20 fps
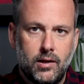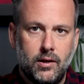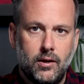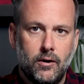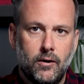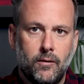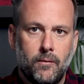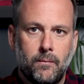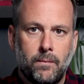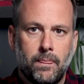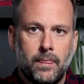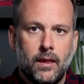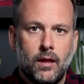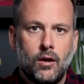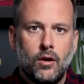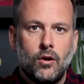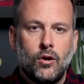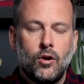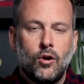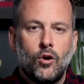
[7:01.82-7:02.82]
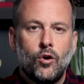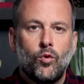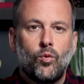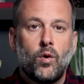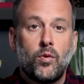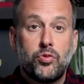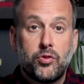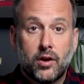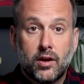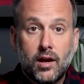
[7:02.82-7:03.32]
here.
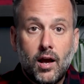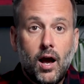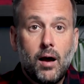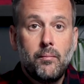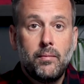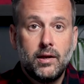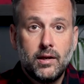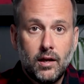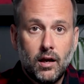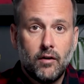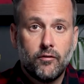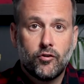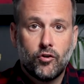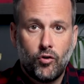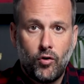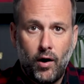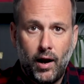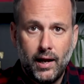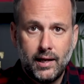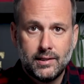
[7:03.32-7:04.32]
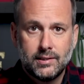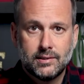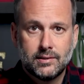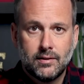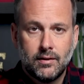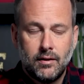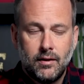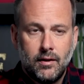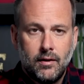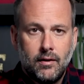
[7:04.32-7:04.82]
With the coming of
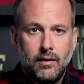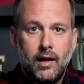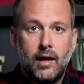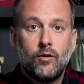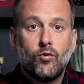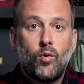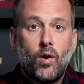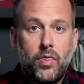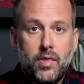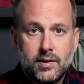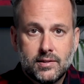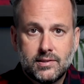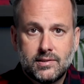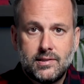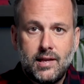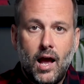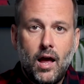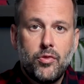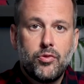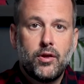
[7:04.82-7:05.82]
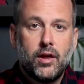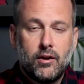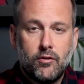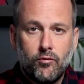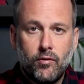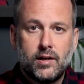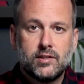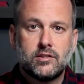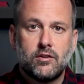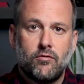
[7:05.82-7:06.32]
Christ and with his death
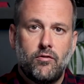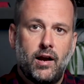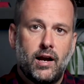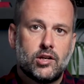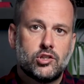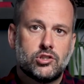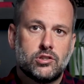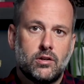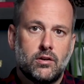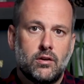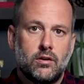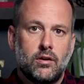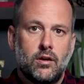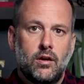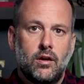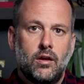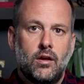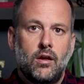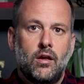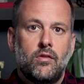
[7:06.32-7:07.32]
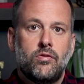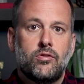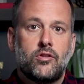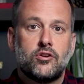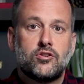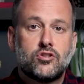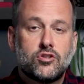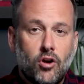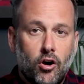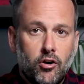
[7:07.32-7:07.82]
and resurrection,
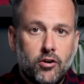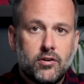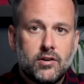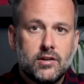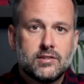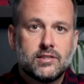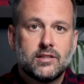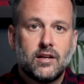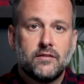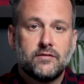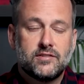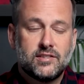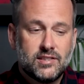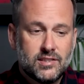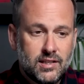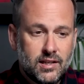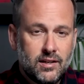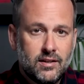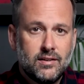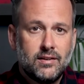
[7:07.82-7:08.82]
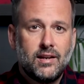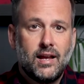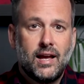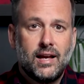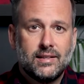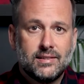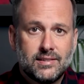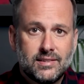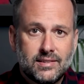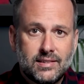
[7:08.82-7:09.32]
the darkness of sin
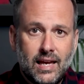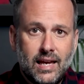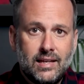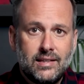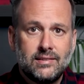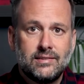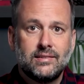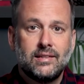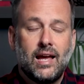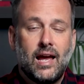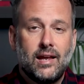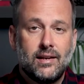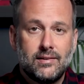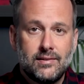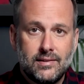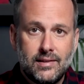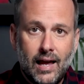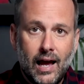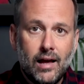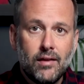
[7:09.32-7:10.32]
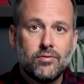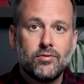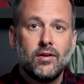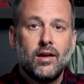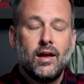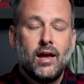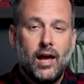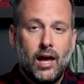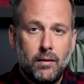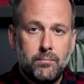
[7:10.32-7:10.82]
and Satan and death
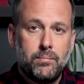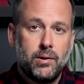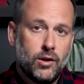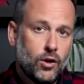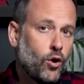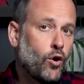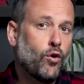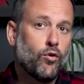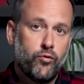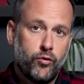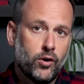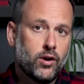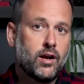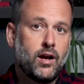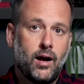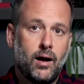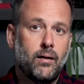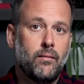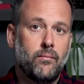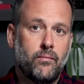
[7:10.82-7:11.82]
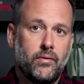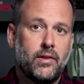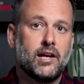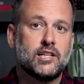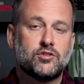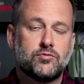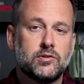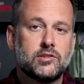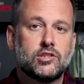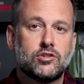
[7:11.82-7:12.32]
had been overcome.
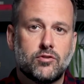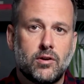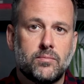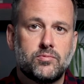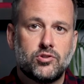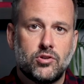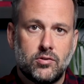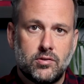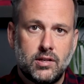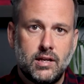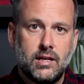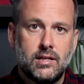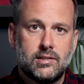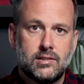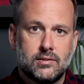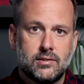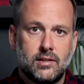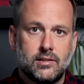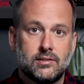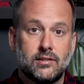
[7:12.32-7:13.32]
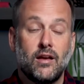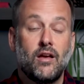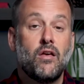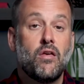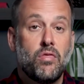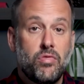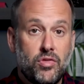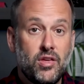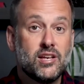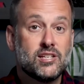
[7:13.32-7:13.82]
That's what Scripture teaches us.
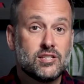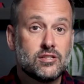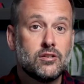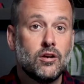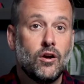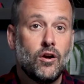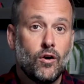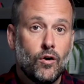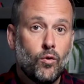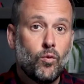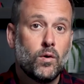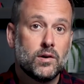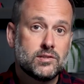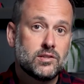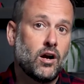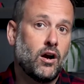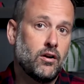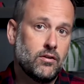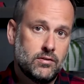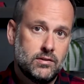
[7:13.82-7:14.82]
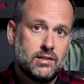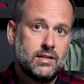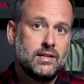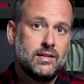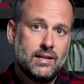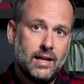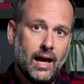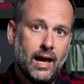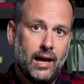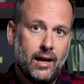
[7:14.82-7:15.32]
This was our
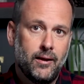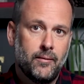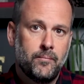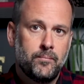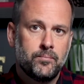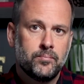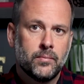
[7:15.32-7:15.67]
D-Day.